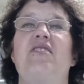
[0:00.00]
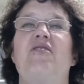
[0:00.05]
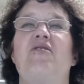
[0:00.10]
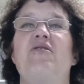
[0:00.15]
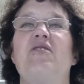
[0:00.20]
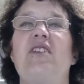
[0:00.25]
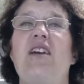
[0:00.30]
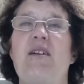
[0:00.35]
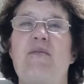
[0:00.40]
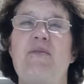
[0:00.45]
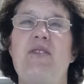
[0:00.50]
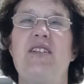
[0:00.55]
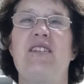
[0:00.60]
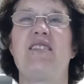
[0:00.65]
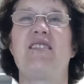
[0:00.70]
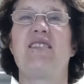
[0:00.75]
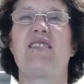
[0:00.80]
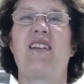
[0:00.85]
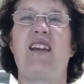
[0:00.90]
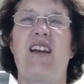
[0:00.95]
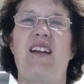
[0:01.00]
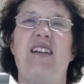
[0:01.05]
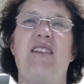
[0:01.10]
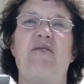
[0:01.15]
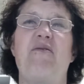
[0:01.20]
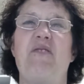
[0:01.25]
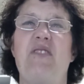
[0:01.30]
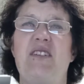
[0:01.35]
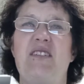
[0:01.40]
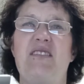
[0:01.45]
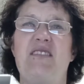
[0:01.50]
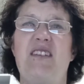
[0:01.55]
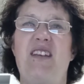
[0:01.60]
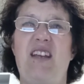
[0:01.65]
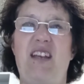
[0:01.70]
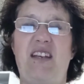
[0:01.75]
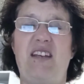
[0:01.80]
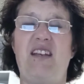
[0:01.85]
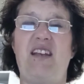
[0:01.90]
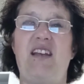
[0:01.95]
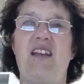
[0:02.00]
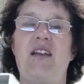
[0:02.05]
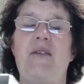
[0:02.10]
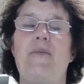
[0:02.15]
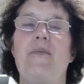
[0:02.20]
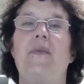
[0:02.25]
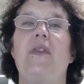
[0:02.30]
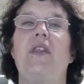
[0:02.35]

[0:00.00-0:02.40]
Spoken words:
Your tummy just kind of feels icky.